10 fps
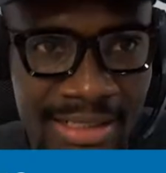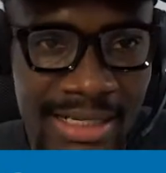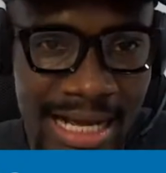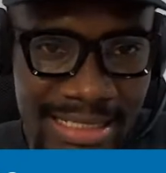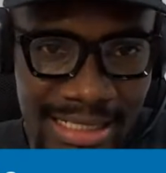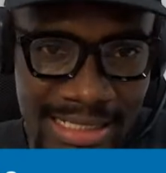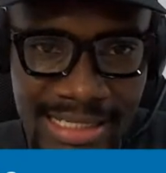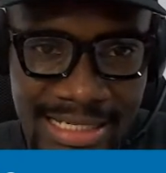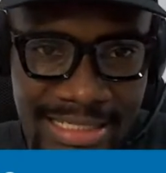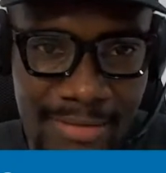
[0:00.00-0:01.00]

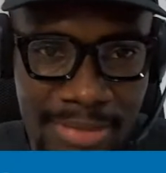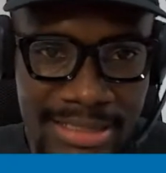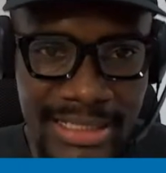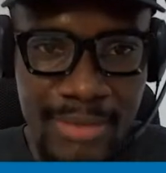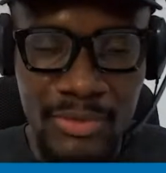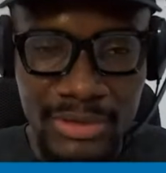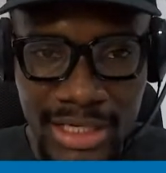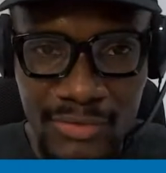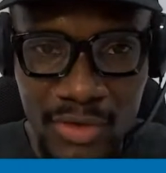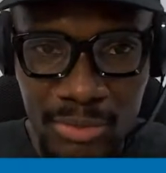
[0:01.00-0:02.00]
it's the best time to
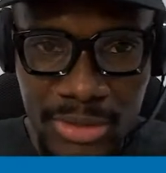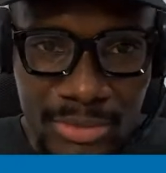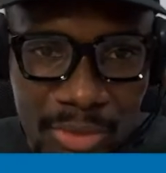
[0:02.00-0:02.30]
learn WordPress,